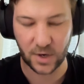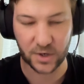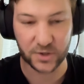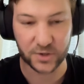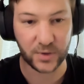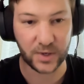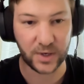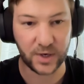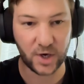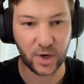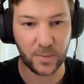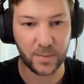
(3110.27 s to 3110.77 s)

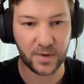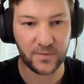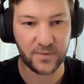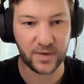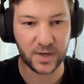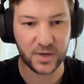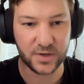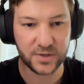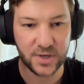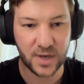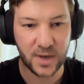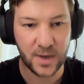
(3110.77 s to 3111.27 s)
Austrian economic
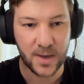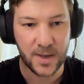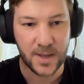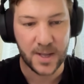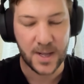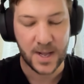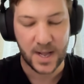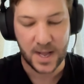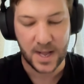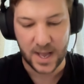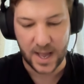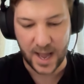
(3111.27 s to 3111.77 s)
views,
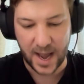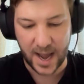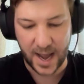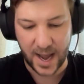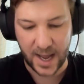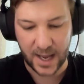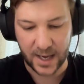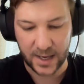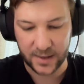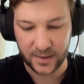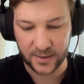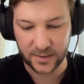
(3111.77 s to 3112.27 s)

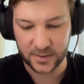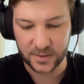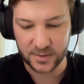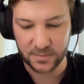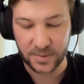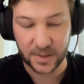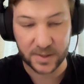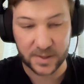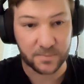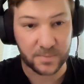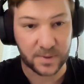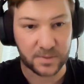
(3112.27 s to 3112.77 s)
and
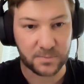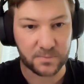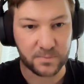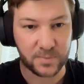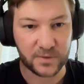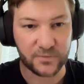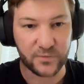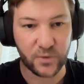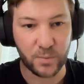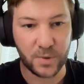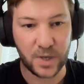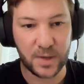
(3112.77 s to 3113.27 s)
but
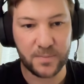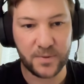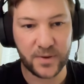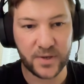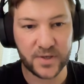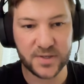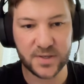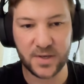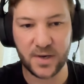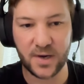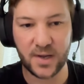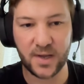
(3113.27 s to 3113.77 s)
for me
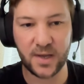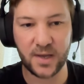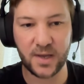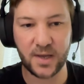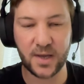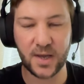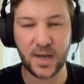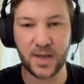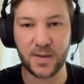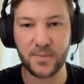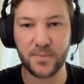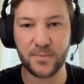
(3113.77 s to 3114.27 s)

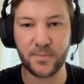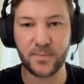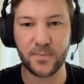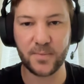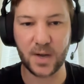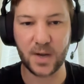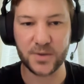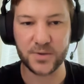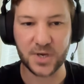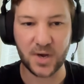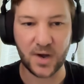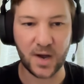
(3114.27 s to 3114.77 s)
personally,
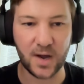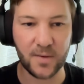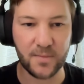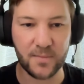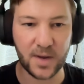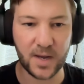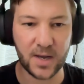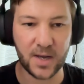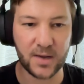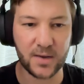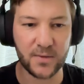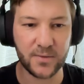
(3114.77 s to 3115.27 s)
so
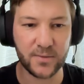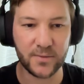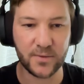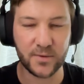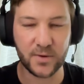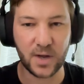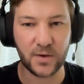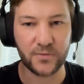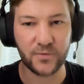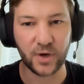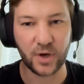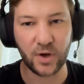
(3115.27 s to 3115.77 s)
I'm
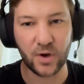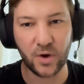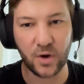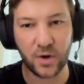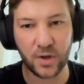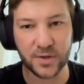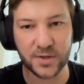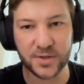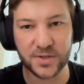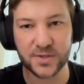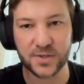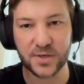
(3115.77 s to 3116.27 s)

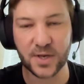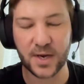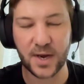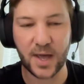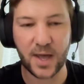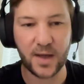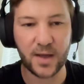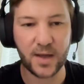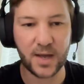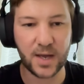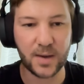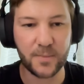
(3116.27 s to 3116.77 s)
Afrikaans, and
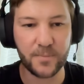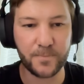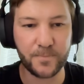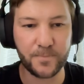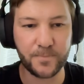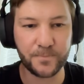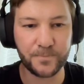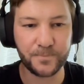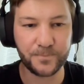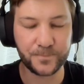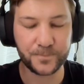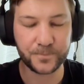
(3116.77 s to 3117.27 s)

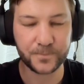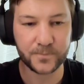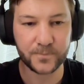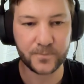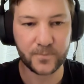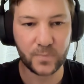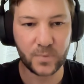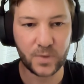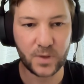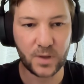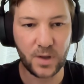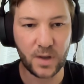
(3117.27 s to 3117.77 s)

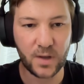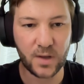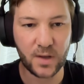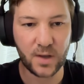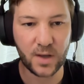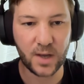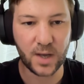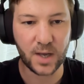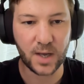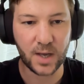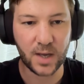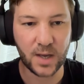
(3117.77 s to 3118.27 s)

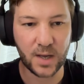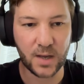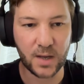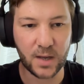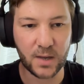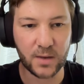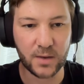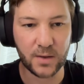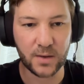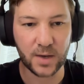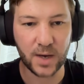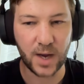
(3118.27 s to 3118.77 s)

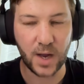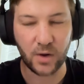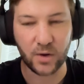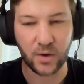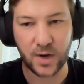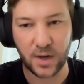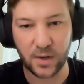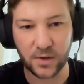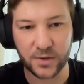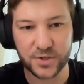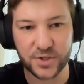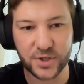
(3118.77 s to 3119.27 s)
our
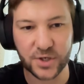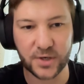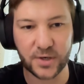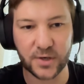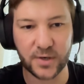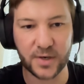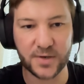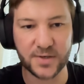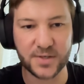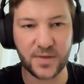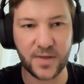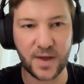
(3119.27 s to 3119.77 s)

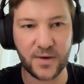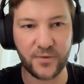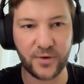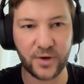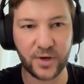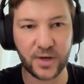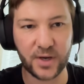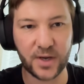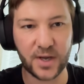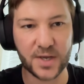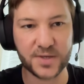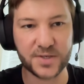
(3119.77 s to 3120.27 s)
culture in South Africa